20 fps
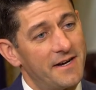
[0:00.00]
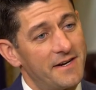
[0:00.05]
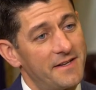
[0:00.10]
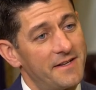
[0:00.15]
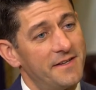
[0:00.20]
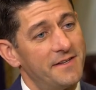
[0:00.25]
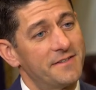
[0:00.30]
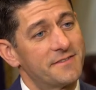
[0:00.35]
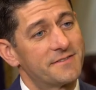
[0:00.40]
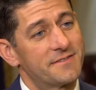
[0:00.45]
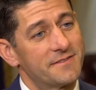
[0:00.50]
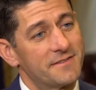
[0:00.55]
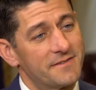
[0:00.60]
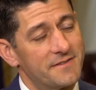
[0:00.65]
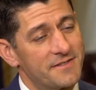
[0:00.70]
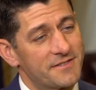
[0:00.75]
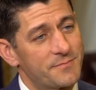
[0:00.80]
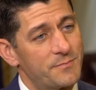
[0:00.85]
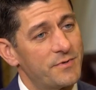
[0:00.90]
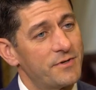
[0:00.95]
And it is
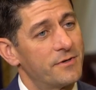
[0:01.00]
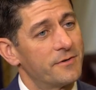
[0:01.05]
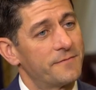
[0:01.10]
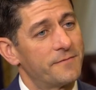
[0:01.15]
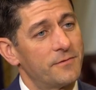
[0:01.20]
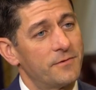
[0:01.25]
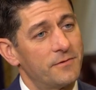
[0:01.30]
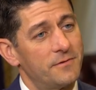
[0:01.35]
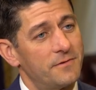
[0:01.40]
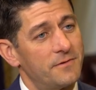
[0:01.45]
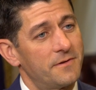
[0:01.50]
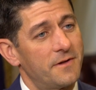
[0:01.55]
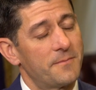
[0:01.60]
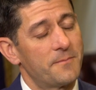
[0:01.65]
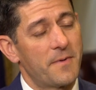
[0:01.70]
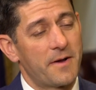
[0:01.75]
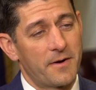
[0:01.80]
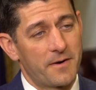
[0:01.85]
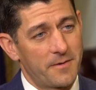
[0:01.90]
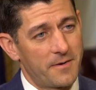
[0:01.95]
this beautiful
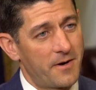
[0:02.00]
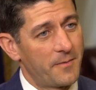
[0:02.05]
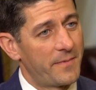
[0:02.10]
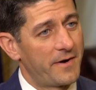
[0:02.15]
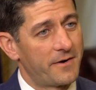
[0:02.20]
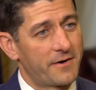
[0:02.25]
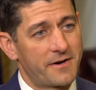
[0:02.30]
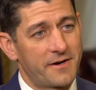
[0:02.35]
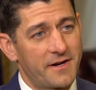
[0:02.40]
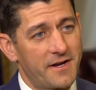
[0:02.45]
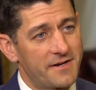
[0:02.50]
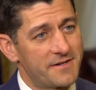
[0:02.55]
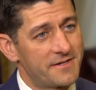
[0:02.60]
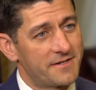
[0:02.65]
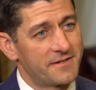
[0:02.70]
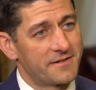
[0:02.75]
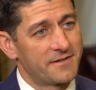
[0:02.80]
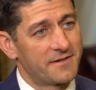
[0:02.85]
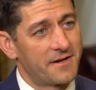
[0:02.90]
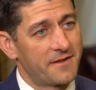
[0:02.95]
American
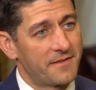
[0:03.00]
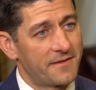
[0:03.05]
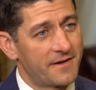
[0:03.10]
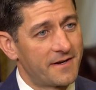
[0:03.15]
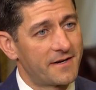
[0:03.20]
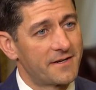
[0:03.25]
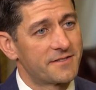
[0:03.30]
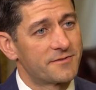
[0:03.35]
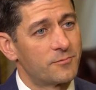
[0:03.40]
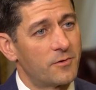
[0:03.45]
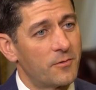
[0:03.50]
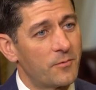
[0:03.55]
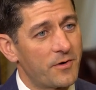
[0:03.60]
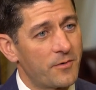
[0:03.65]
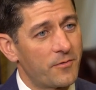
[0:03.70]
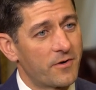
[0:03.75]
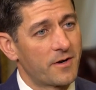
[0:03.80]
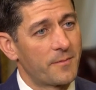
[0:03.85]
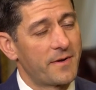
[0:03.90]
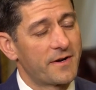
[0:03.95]
idea. And that is what we
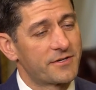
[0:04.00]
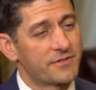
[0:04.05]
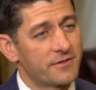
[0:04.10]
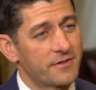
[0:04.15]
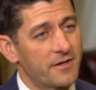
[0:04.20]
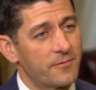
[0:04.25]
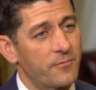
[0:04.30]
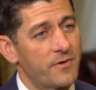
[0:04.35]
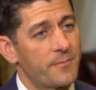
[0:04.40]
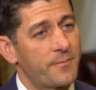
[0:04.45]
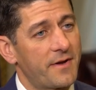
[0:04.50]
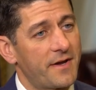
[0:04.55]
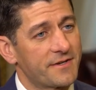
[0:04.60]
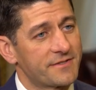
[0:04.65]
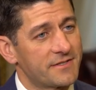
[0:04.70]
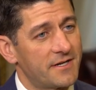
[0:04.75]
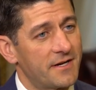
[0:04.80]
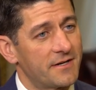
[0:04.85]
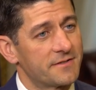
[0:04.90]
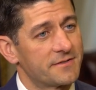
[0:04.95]
want to make sure that we
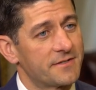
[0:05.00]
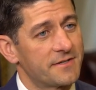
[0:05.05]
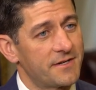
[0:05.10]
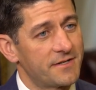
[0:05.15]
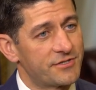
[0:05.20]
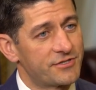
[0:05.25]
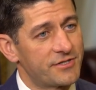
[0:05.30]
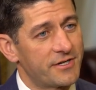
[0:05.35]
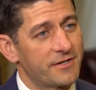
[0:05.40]
pass on to each